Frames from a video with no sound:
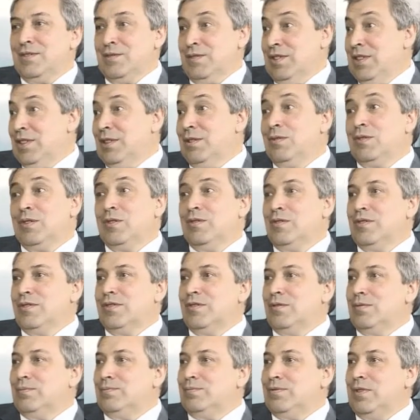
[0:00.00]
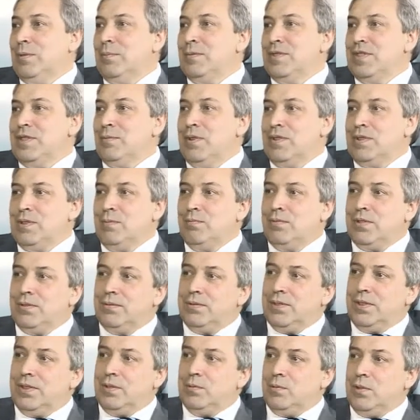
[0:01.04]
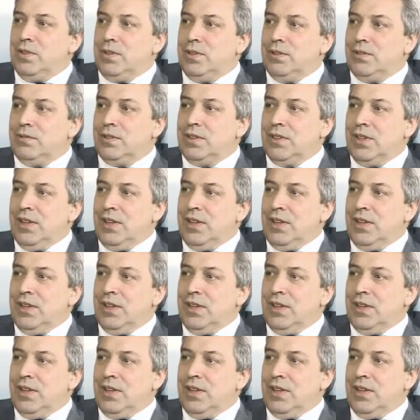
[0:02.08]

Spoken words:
to you, your problem is the most important in the world.